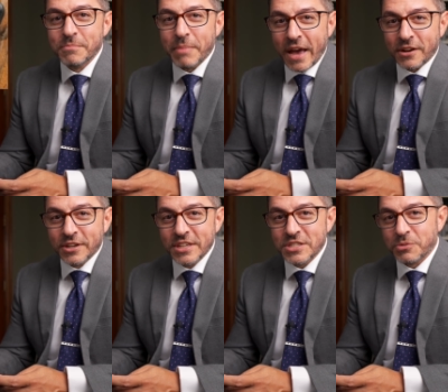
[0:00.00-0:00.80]

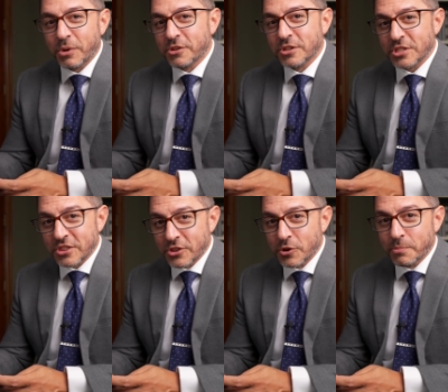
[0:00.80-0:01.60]
batteries and whether it's a
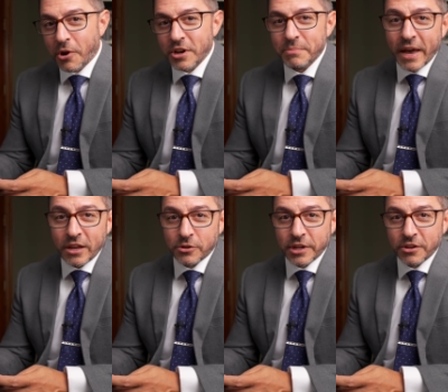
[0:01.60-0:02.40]
third-party
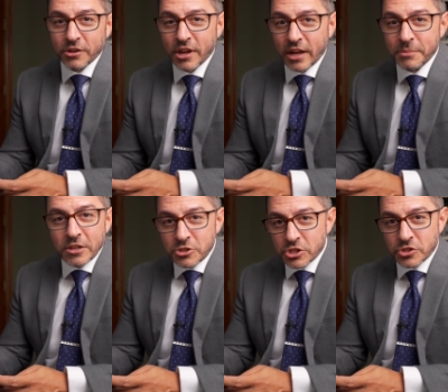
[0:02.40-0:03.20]
battery or not.
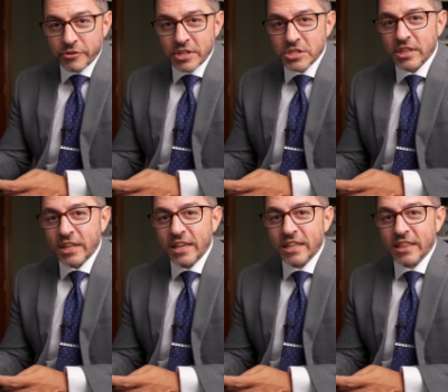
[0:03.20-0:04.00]
Just
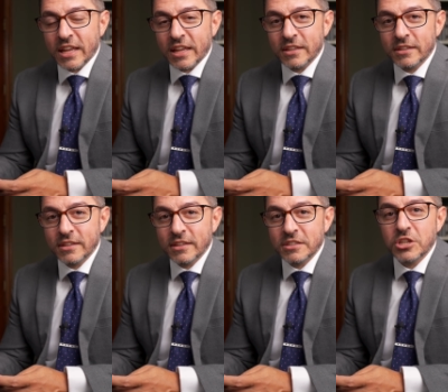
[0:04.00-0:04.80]
recently in the
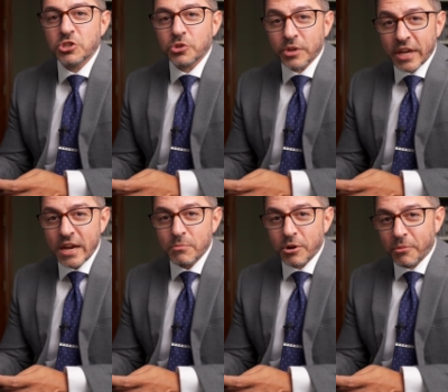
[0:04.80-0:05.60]
digital
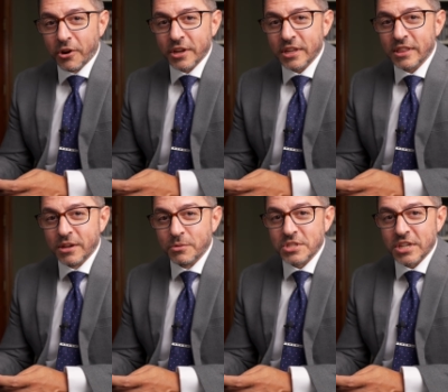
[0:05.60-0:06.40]
camera market, there
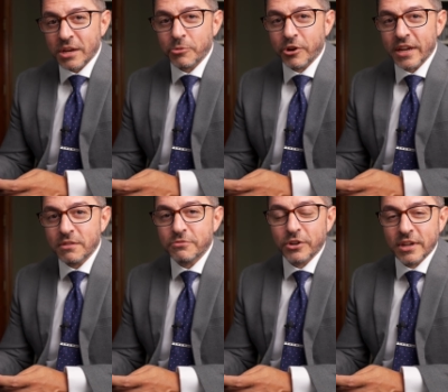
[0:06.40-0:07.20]
was an upgrade
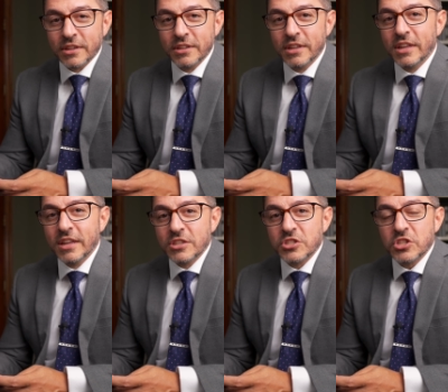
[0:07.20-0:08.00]
for a
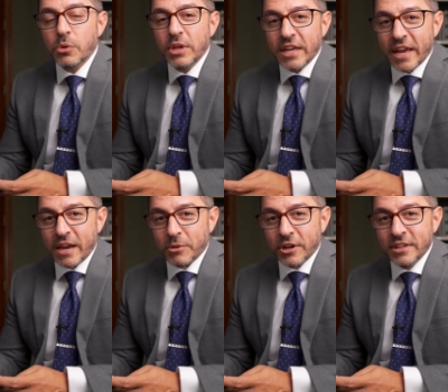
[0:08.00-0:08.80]
Sony
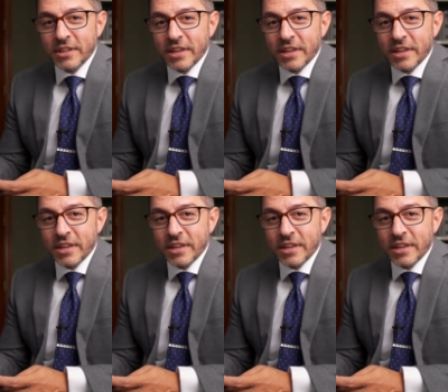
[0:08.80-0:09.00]
camera,